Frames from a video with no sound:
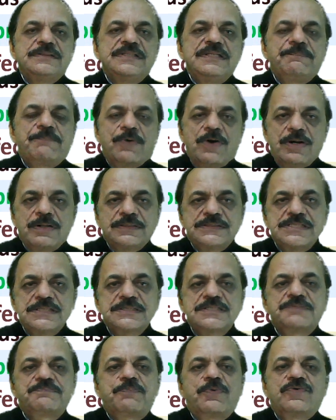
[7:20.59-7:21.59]
the
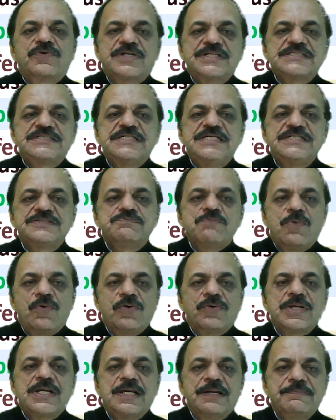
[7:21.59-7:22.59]
product focus is
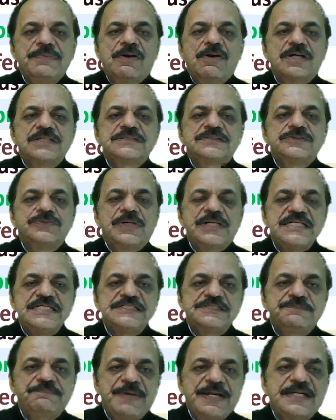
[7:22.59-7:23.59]
more here because you are
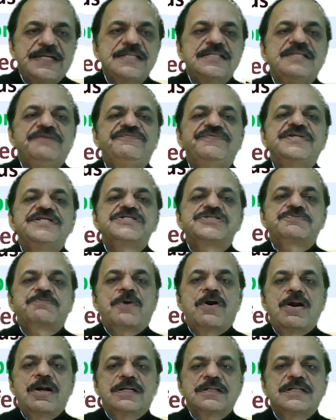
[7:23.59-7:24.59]
inspecting the finished
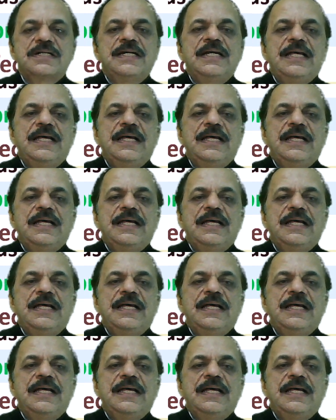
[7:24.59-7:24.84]
product